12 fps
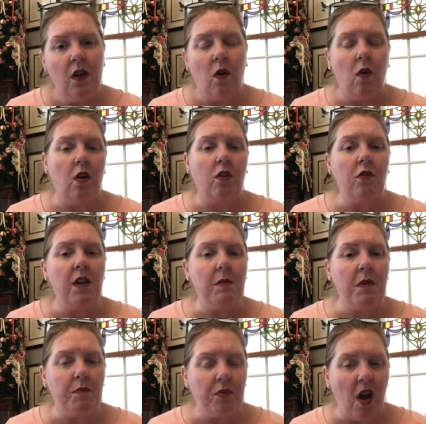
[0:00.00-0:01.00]
or a cream
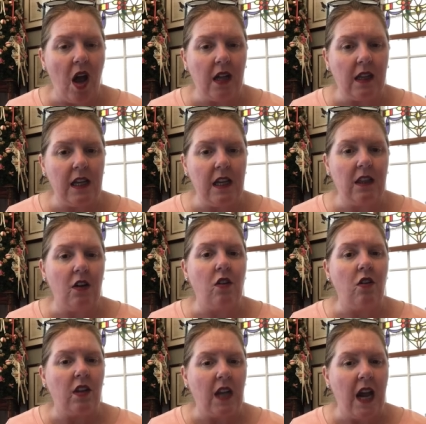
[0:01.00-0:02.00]
of broccoli. They're
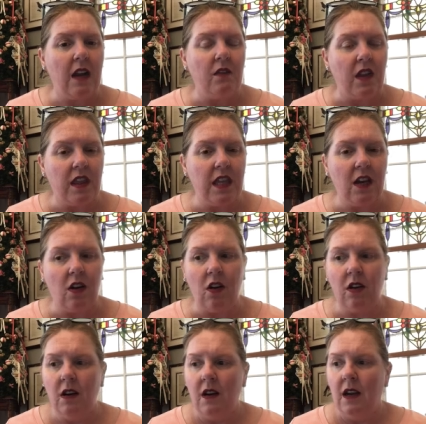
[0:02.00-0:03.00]
your kind of a thicker.